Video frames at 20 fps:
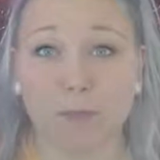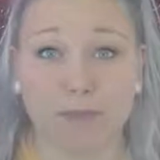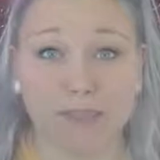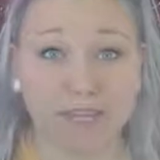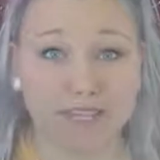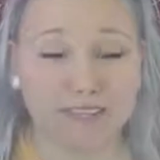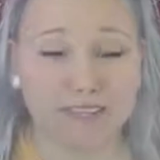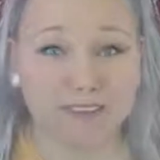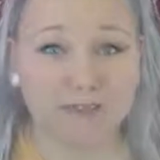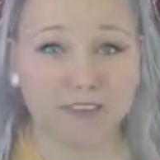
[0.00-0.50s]
But
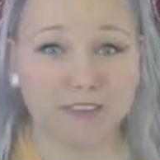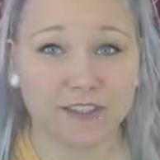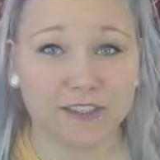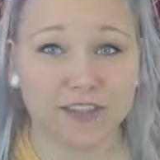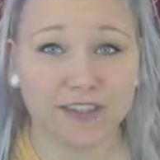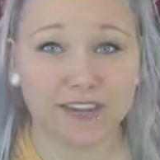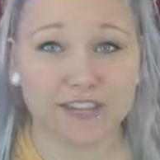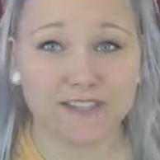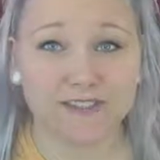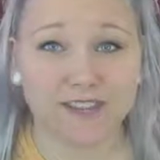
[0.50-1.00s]
that's it for
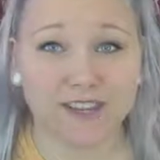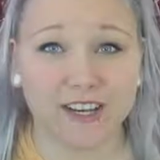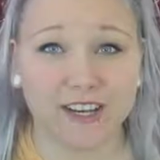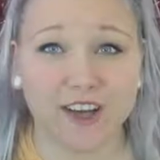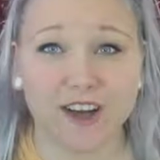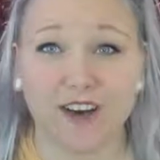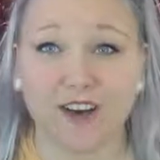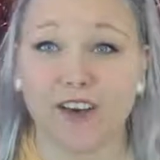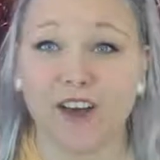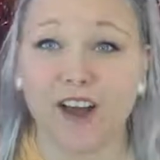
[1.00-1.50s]
today's
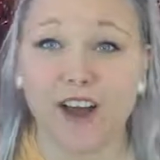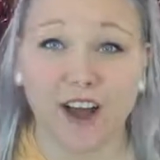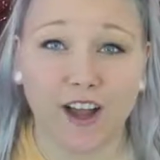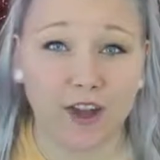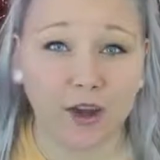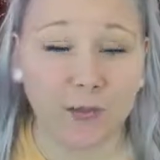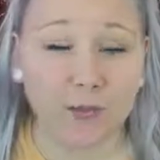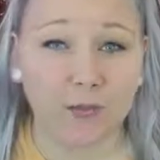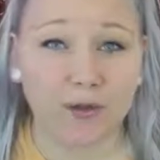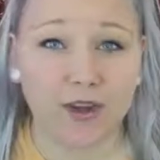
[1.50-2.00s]
video.
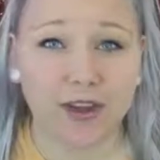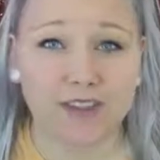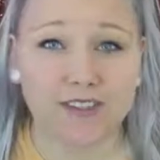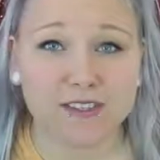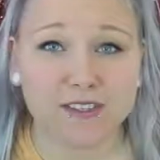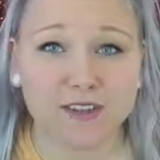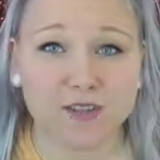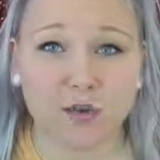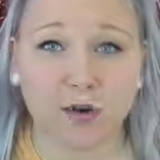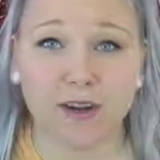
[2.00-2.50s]
I hope you
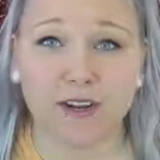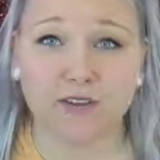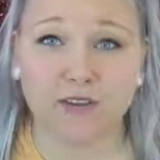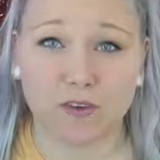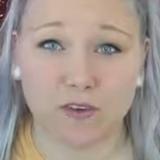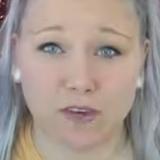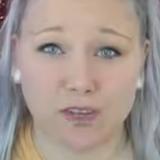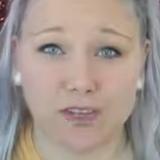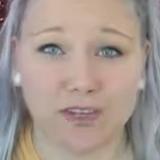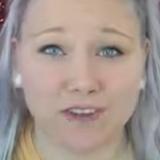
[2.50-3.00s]
guys enjoyed.
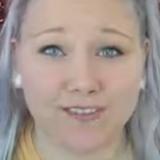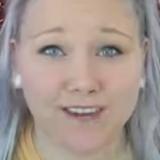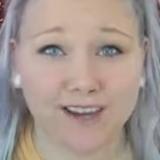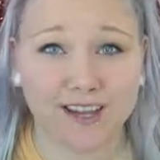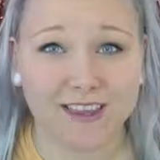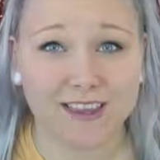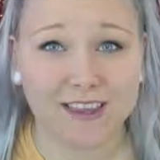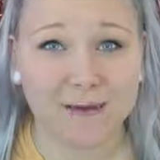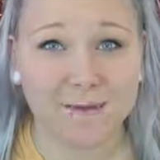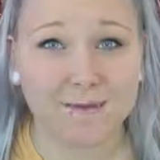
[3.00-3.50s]
If you did, give it
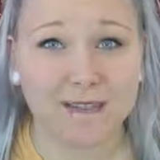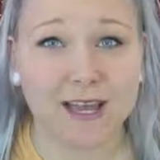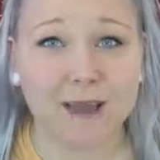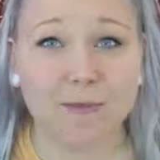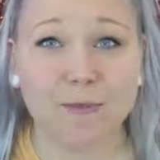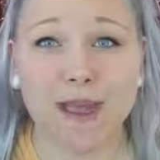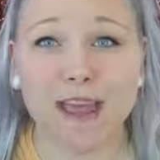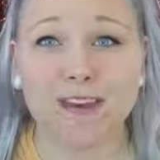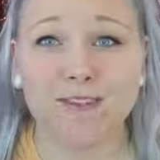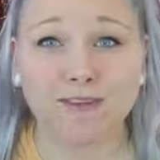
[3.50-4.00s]
a thumbs
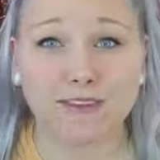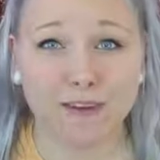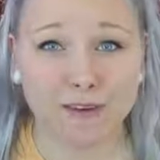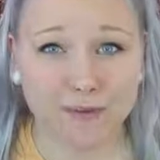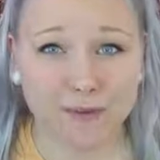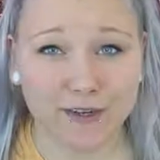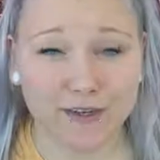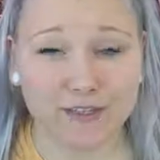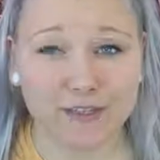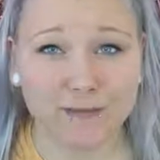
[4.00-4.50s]
up and
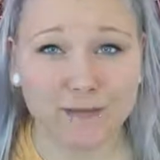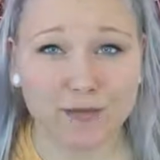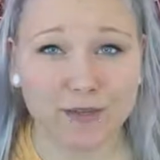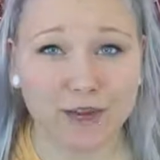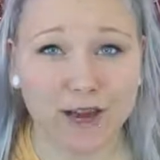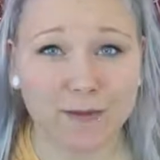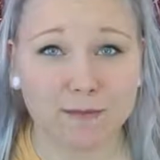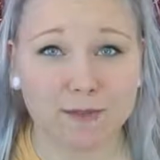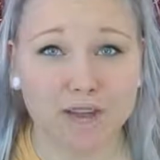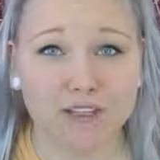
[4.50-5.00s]
feel free to
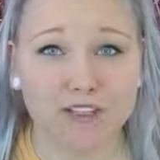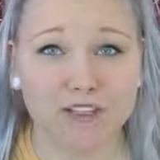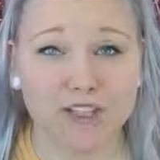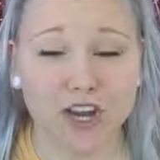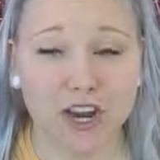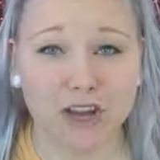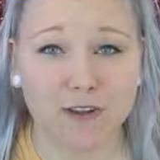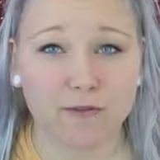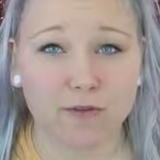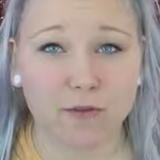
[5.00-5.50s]
subscribe to this
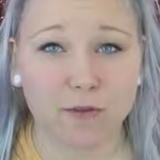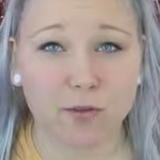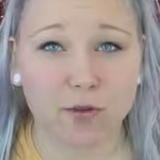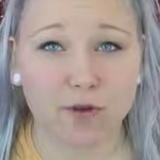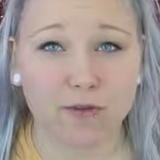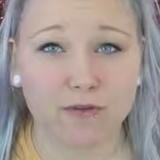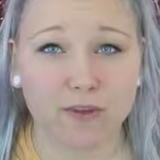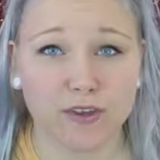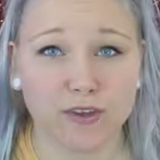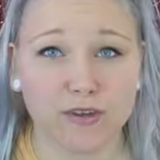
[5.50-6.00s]
channel for
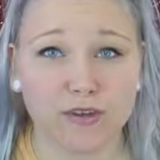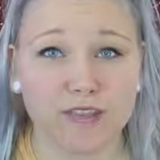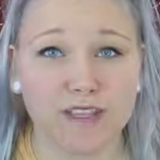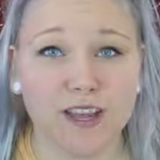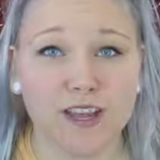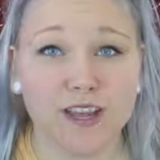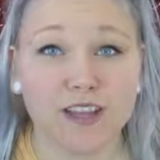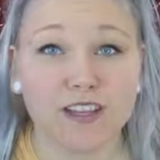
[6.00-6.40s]
more reviews.